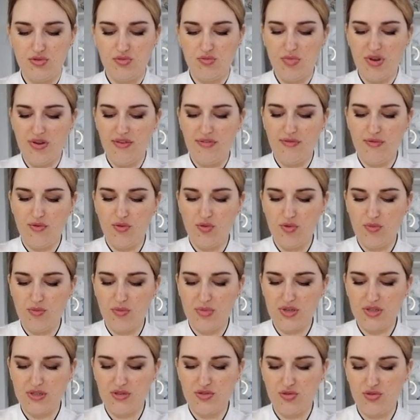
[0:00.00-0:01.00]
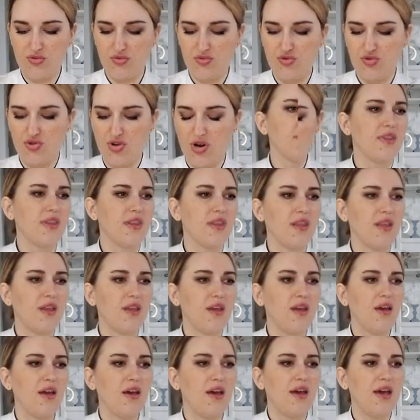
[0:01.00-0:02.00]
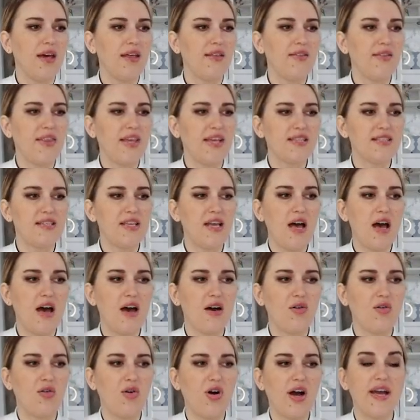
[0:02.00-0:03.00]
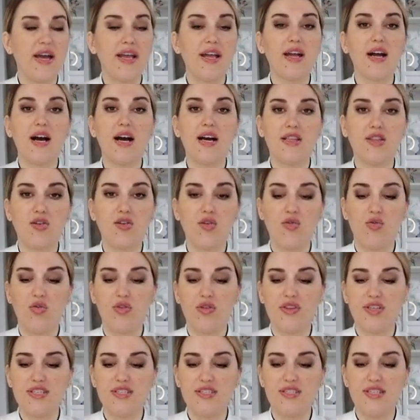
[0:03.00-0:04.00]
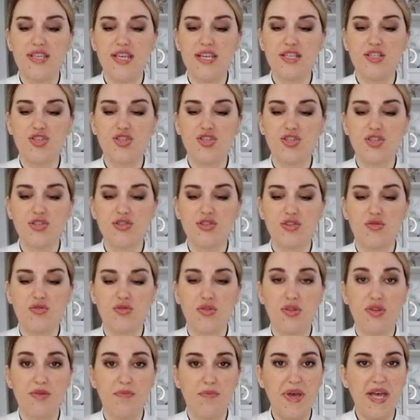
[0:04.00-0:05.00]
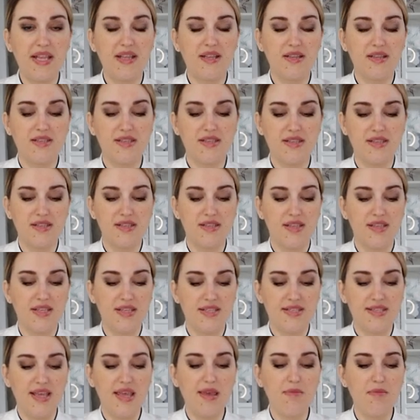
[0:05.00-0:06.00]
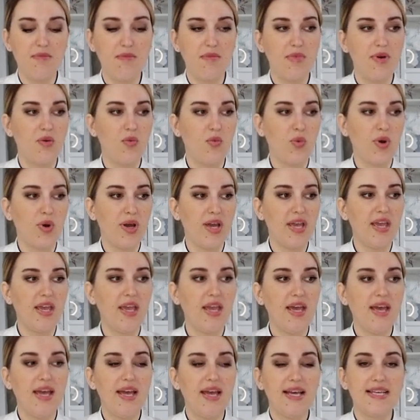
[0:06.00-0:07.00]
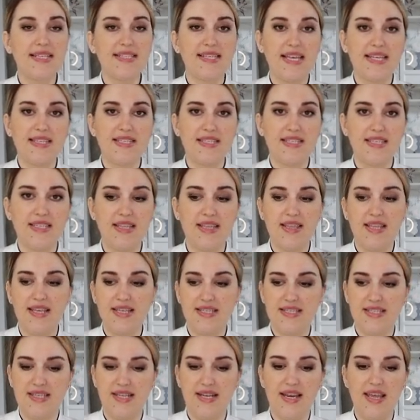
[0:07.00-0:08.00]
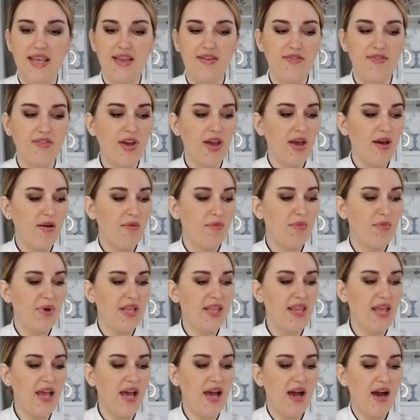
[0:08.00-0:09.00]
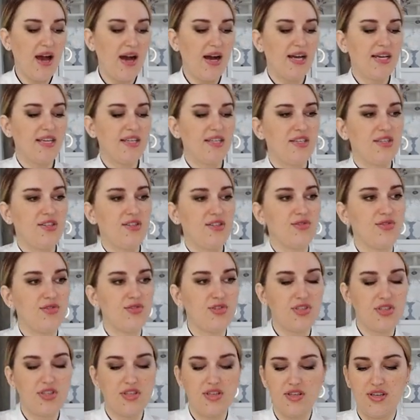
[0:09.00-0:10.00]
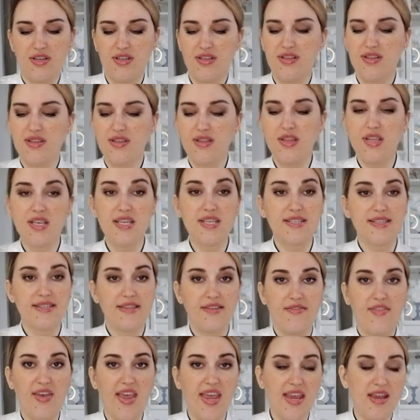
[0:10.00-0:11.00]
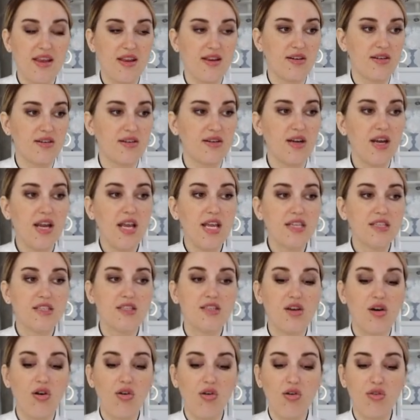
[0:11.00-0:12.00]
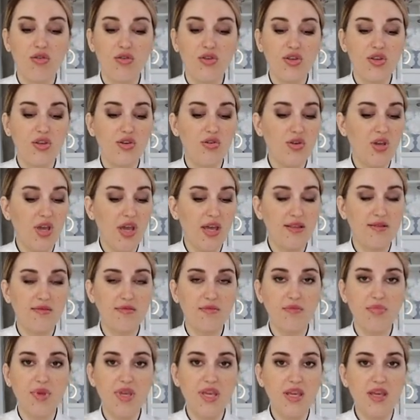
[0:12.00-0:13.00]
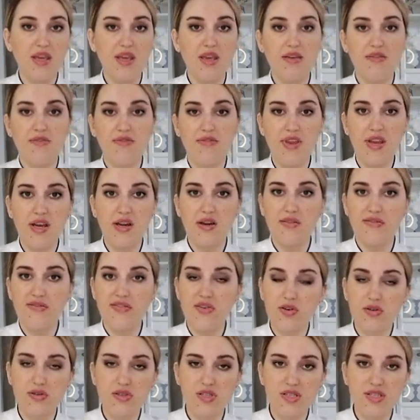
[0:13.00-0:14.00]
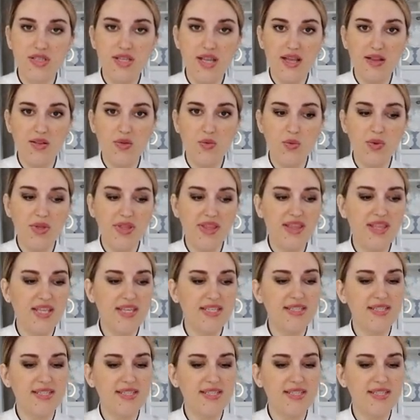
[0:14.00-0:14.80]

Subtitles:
my former to dry. And that's how I got all the textures on the petals the same way as I did this leaf. But I used this veiner. So you can be very versatile with this